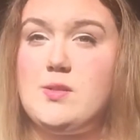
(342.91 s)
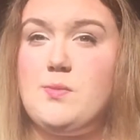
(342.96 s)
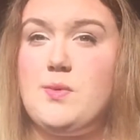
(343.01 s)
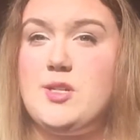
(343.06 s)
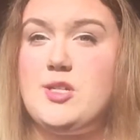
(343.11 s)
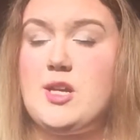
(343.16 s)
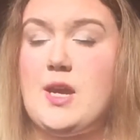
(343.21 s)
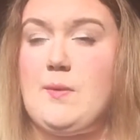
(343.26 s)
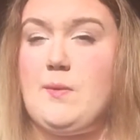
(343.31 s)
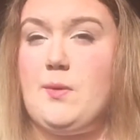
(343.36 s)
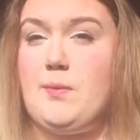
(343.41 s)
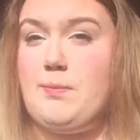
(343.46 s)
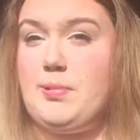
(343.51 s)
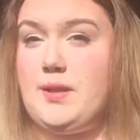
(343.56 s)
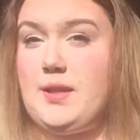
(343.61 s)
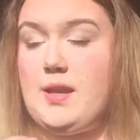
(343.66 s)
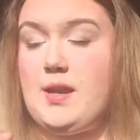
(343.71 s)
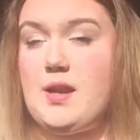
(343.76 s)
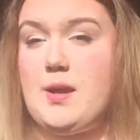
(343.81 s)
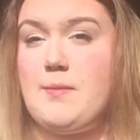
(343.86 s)
which I will
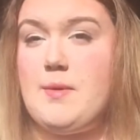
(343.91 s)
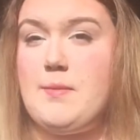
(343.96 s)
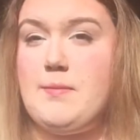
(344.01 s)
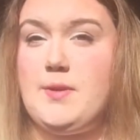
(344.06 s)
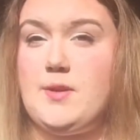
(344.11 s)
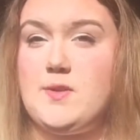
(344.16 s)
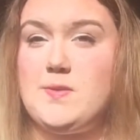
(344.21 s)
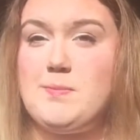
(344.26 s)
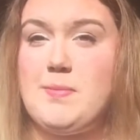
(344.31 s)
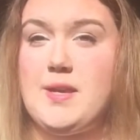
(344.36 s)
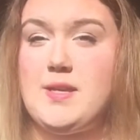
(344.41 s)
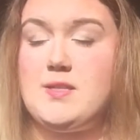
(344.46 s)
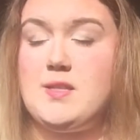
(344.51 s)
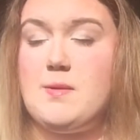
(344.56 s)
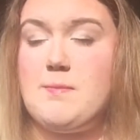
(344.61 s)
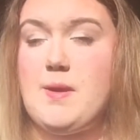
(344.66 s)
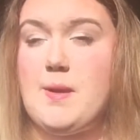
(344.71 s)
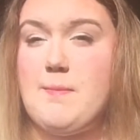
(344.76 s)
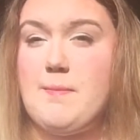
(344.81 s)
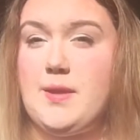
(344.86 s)
plan out my meals based
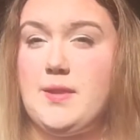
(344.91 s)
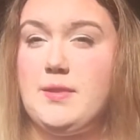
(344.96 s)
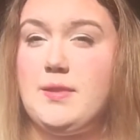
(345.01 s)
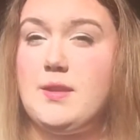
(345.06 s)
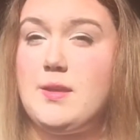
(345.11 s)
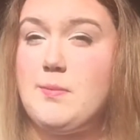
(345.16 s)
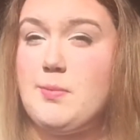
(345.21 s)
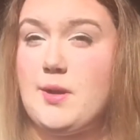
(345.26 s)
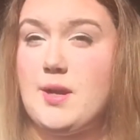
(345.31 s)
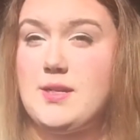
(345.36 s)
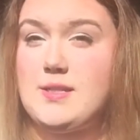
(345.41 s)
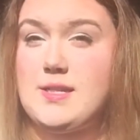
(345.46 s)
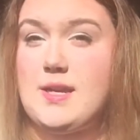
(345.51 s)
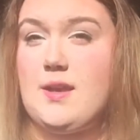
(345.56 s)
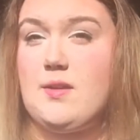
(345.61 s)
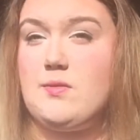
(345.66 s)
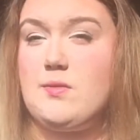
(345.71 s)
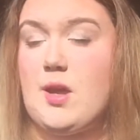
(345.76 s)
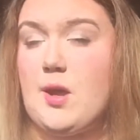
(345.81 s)
on my monthly breakdown.